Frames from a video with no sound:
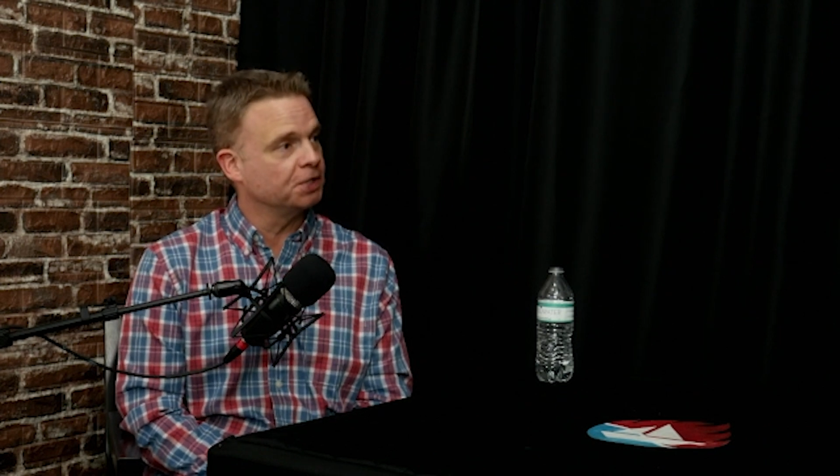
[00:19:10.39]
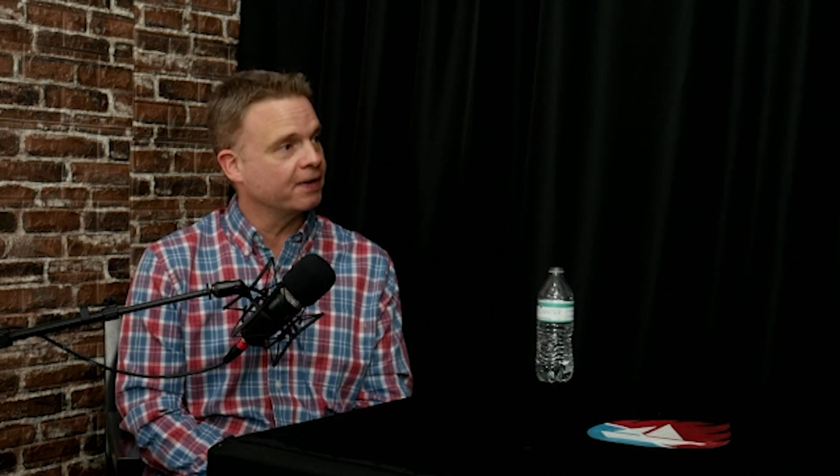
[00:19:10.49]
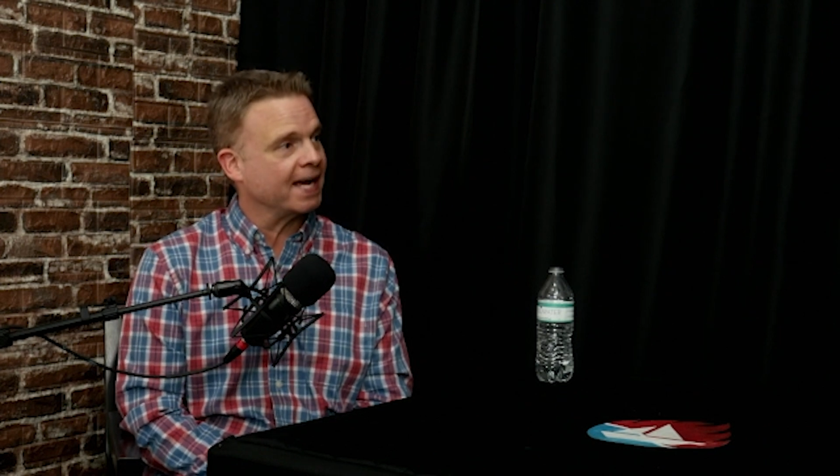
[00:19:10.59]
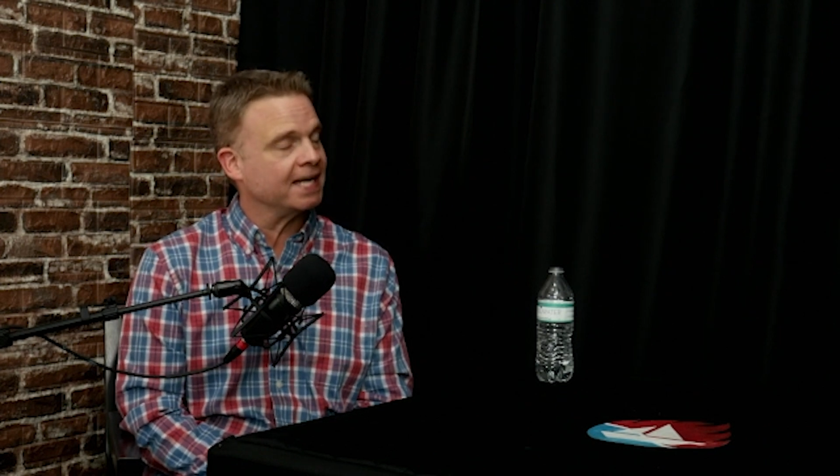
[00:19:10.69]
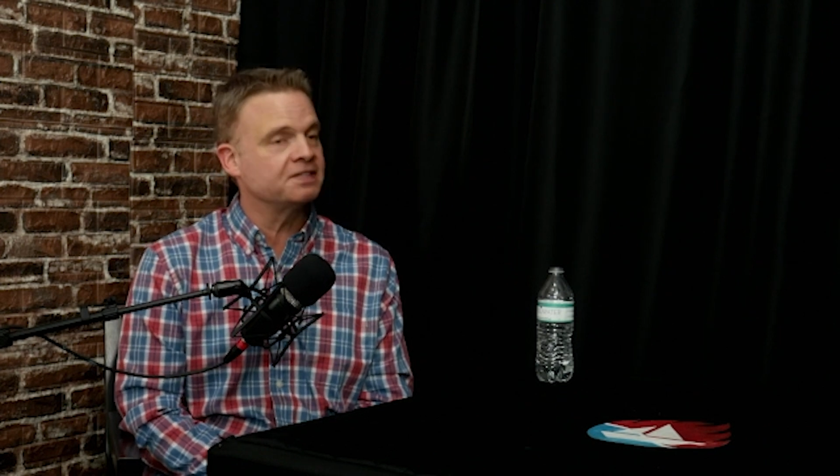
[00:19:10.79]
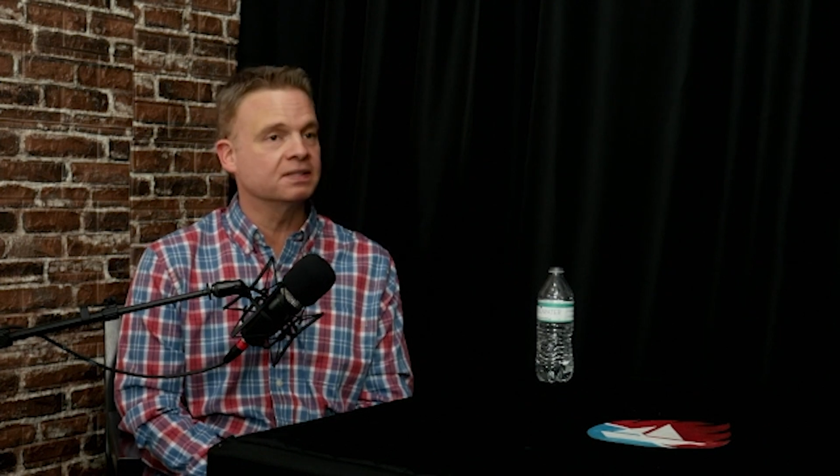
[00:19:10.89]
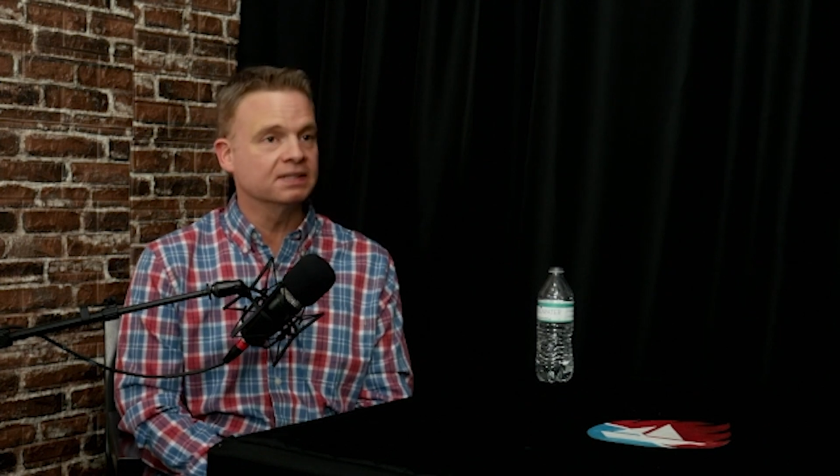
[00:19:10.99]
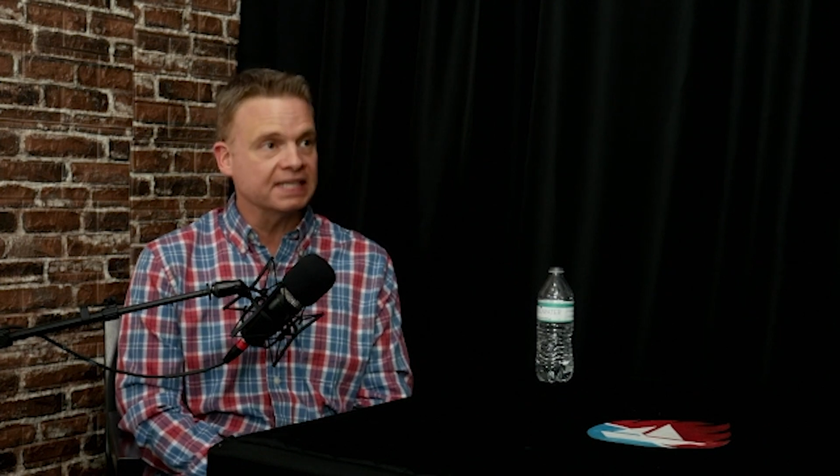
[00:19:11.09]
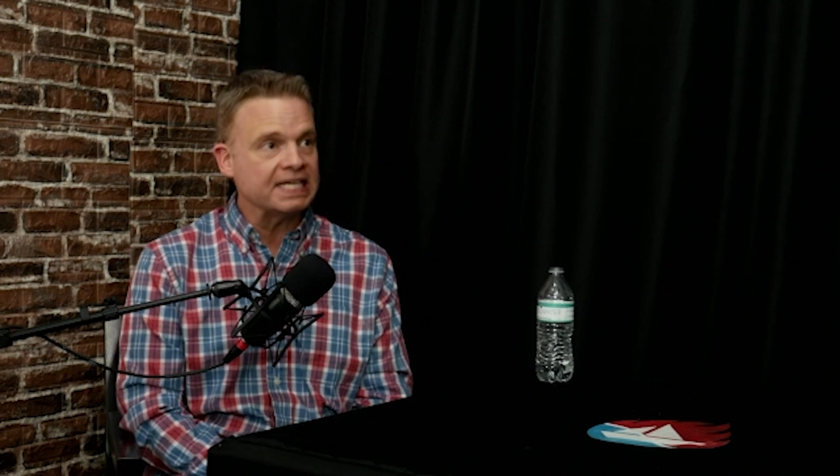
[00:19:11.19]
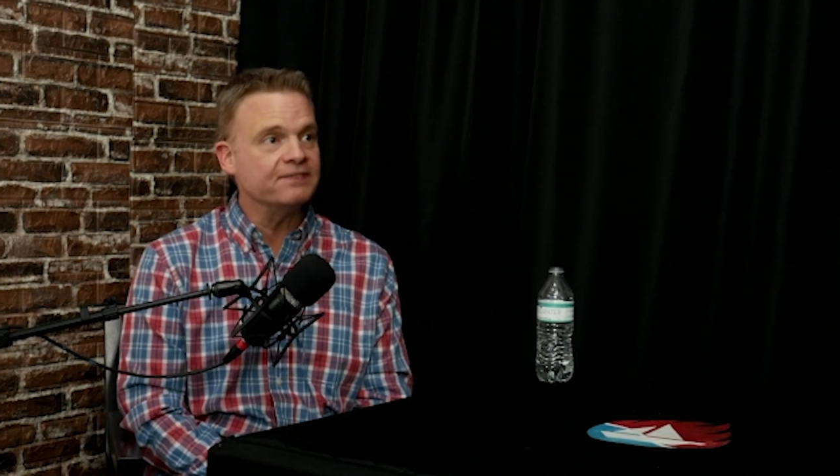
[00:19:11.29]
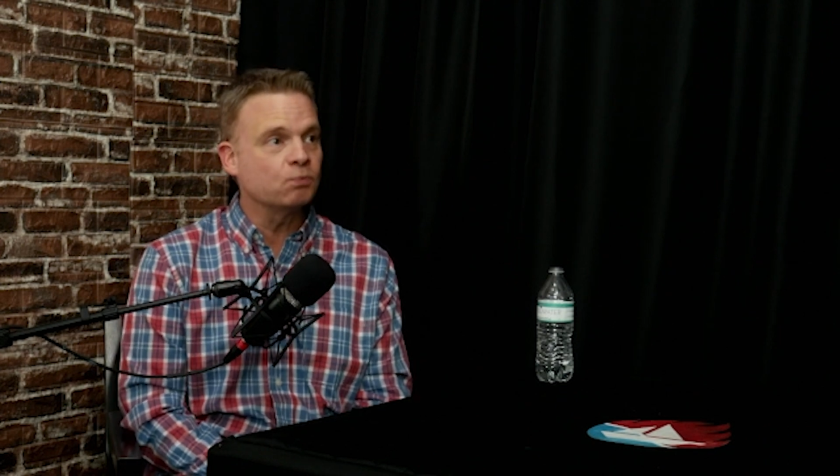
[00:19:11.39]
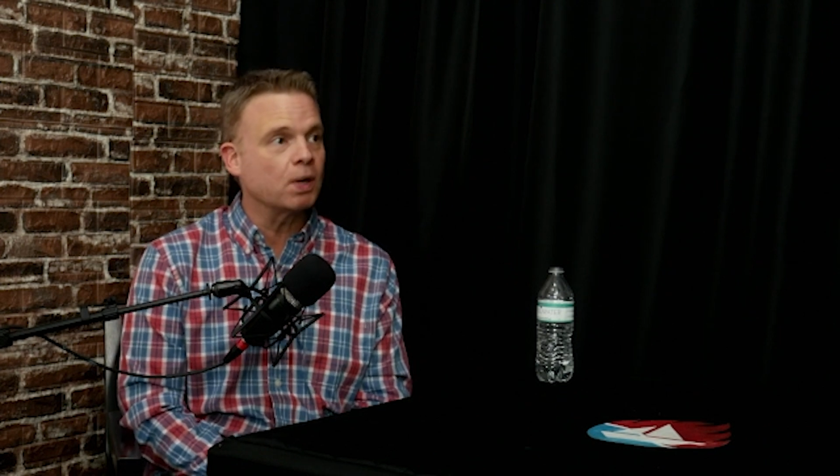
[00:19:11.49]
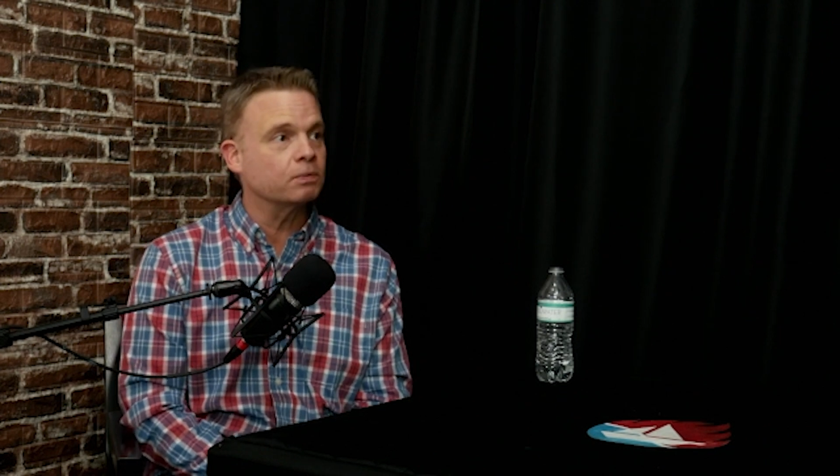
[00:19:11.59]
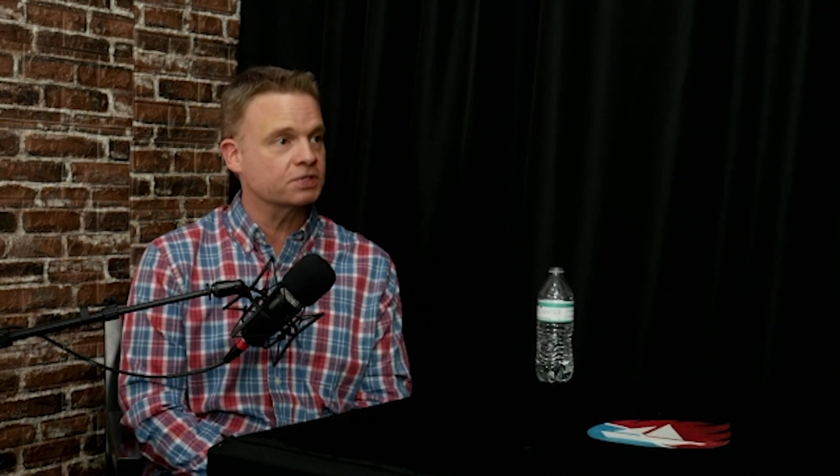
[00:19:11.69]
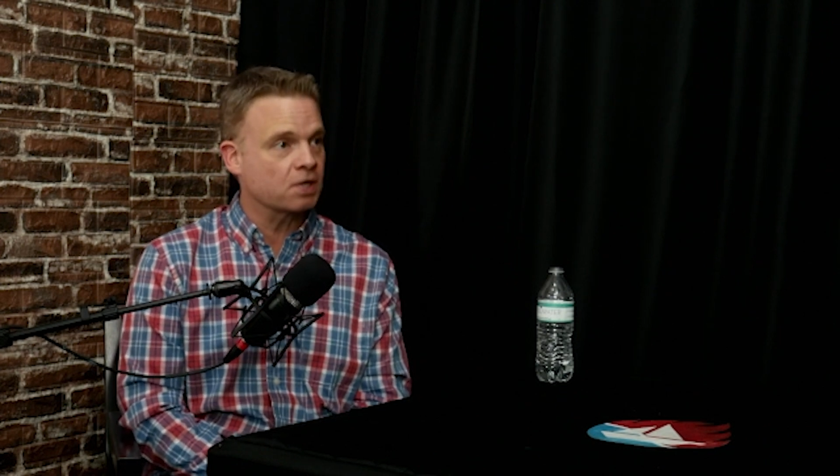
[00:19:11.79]
You know, I had to leave
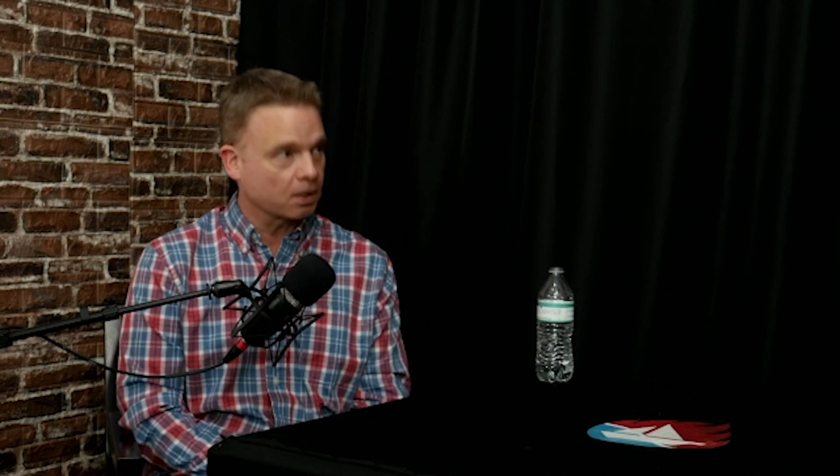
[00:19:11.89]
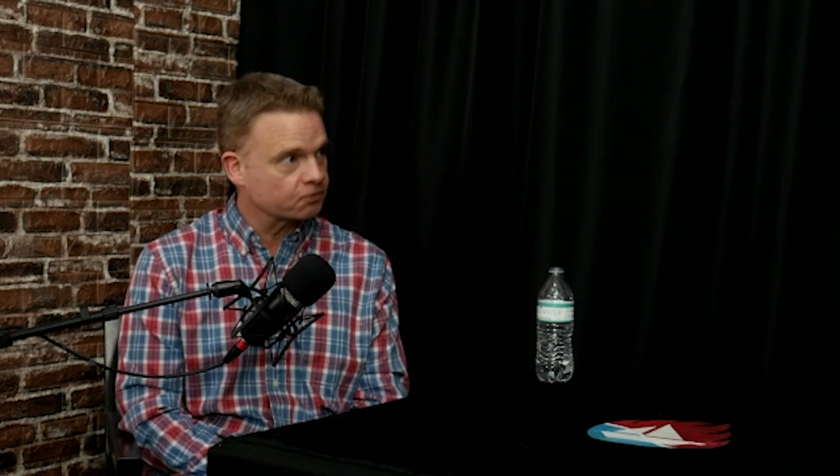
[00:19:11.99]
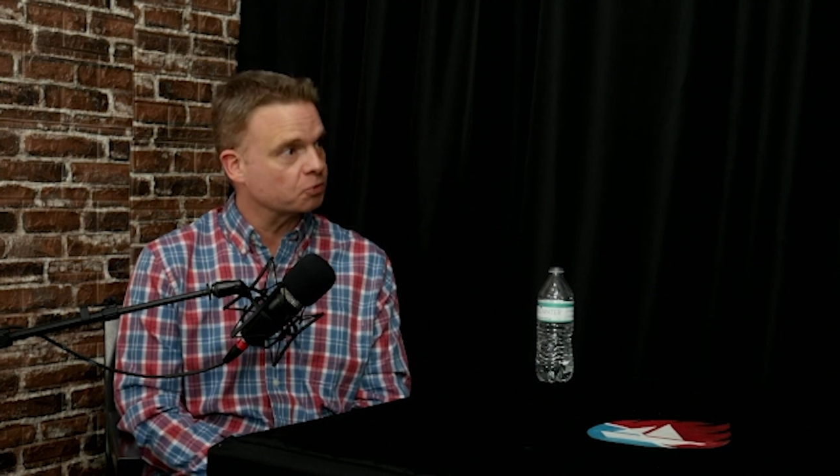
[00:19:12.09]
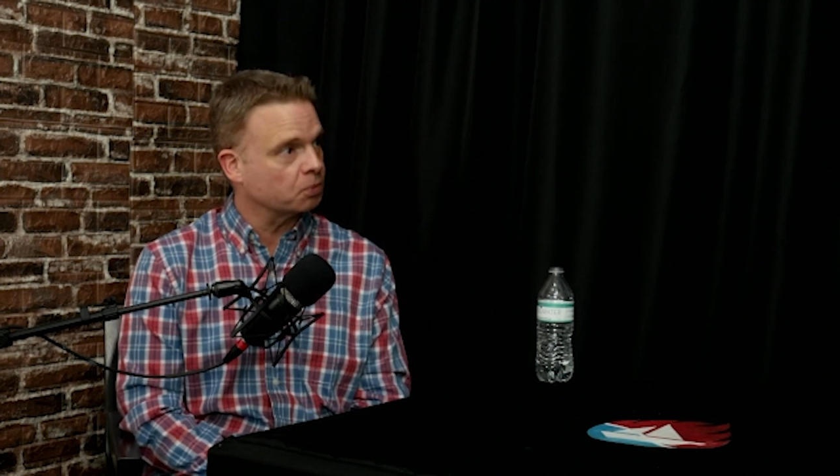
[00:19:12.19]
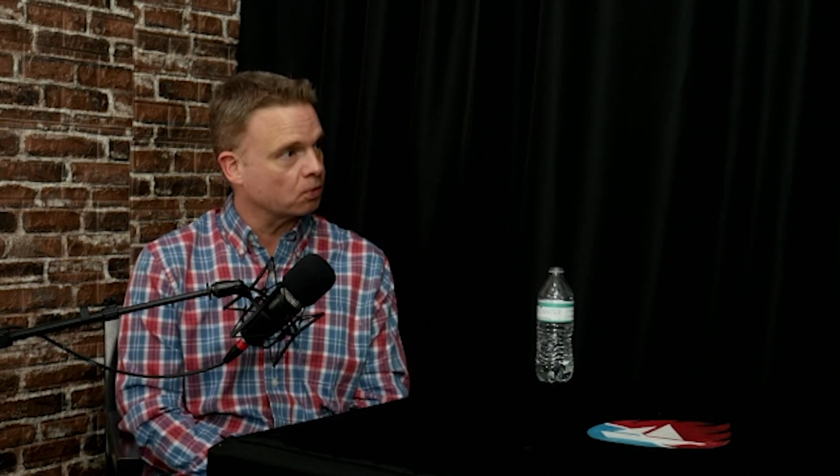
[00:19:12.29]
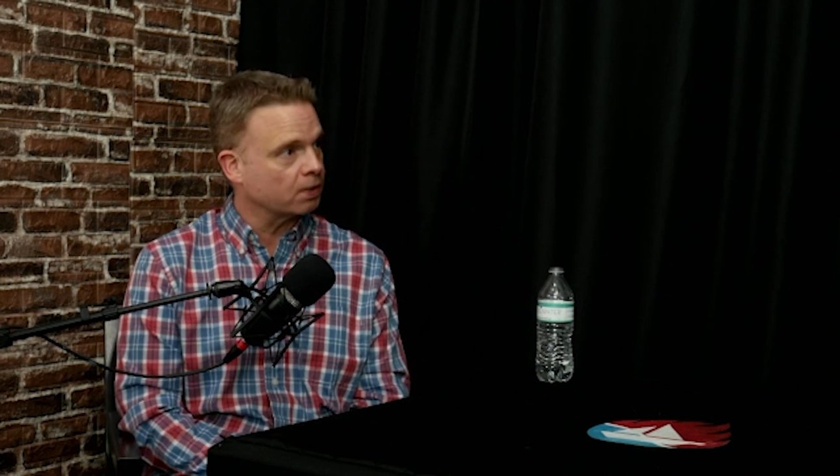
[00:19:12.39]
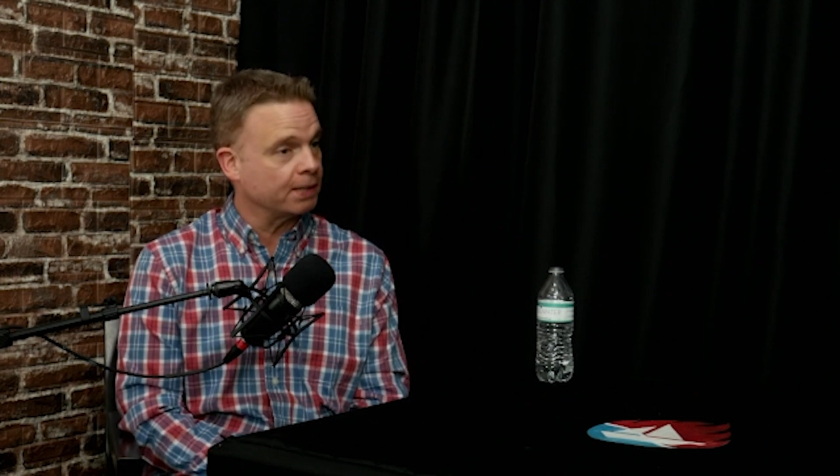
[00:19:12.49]
what was comfortable